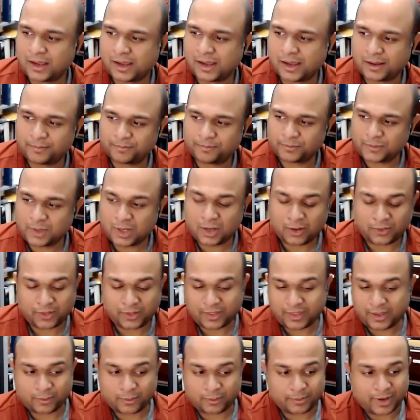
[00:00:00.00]

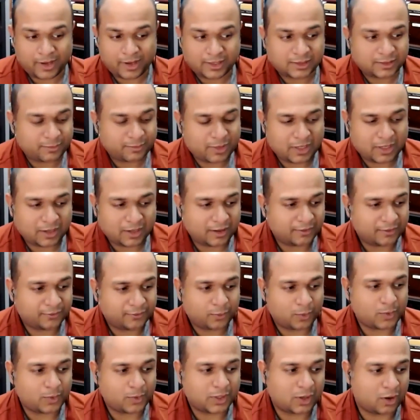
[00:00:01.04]
That reminds me
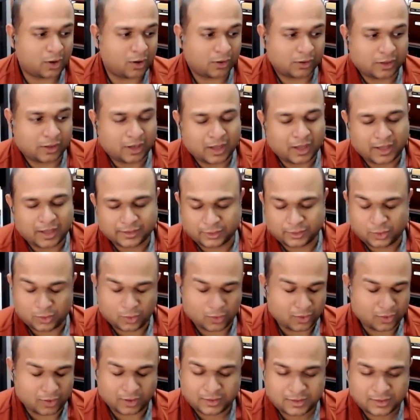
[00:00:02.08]
of when we call God
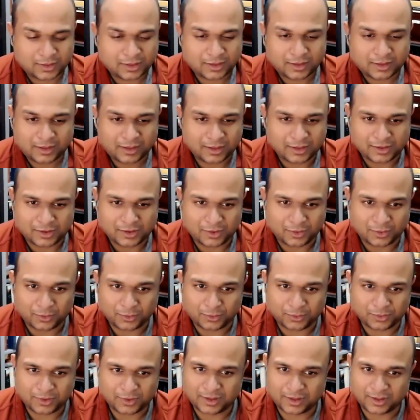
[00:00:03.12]
good.
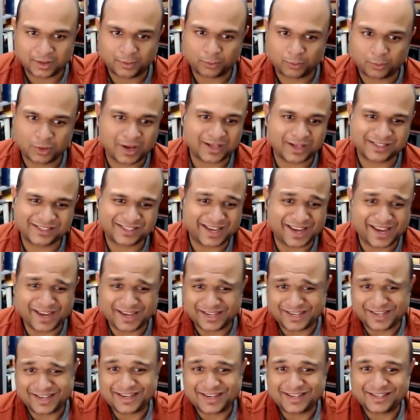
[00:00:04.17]
We're not
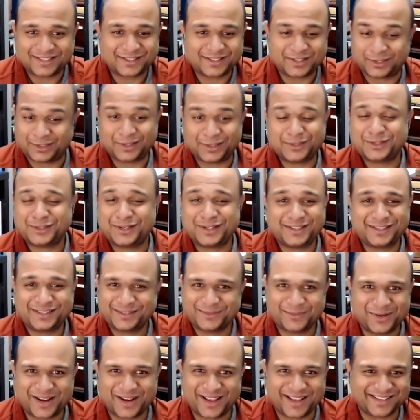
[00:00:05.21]
saying he's
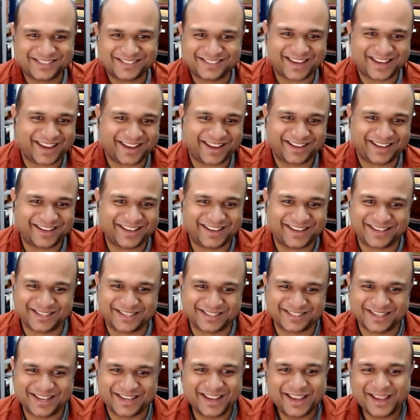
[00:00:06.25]
delicious. We're not saying
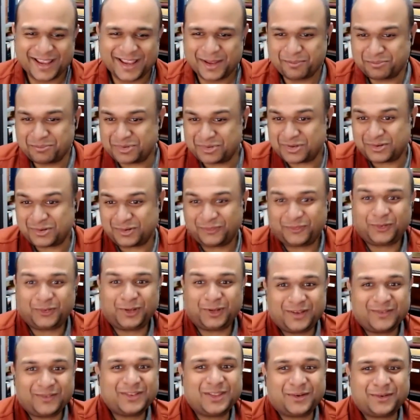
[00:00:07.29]
he's
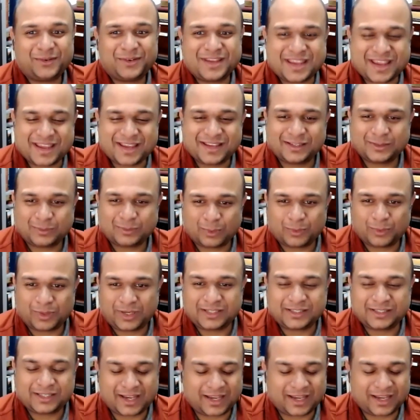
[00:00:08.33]
beautiful, even though he is. We're
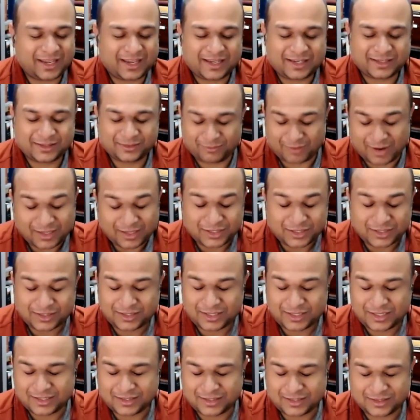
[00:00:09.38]
really saying he's
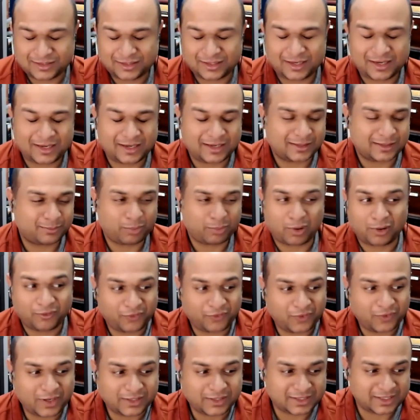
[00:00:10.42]
righteous. He's
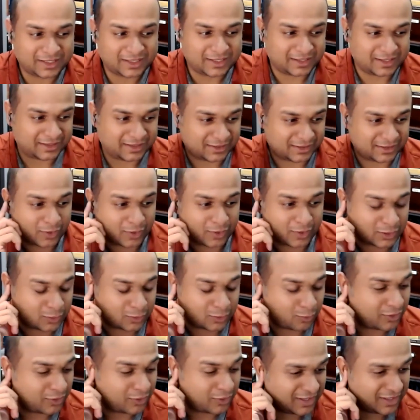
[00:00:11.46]
perfect. He's
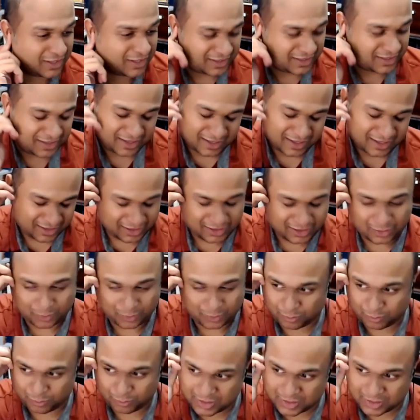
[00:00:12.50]
trustworthy.
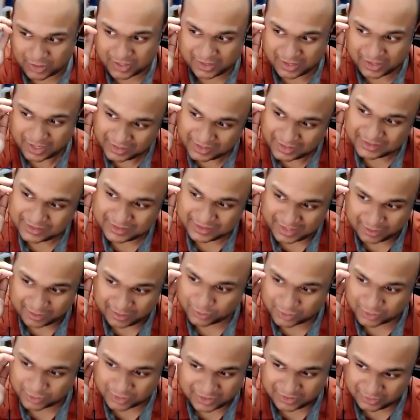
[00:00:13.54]
We're kind of. I like that.
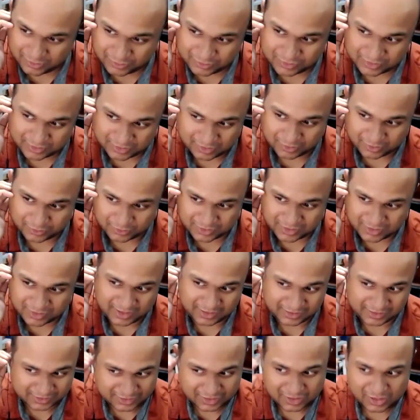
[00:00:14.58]
We're kind of using those
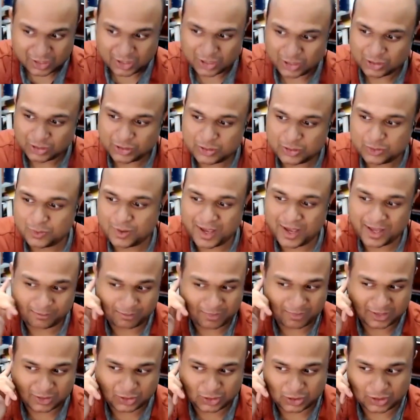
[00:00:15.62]
things. You had
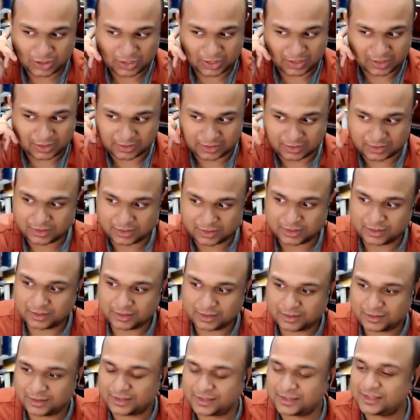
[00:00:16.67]
mentioned.
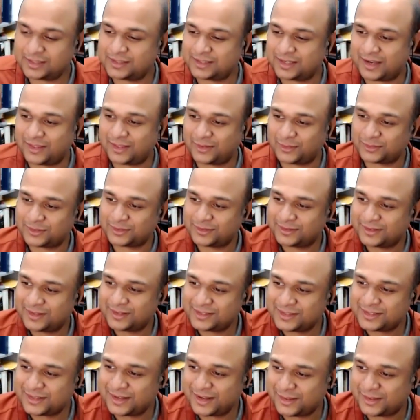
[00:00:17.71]
This is
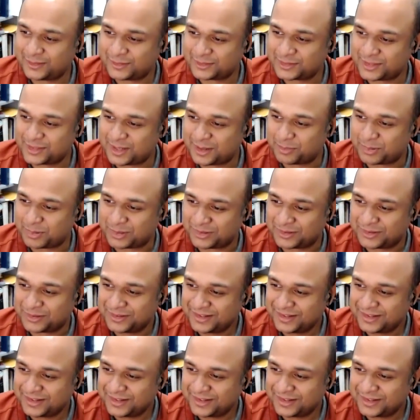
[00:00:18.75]
another stumper.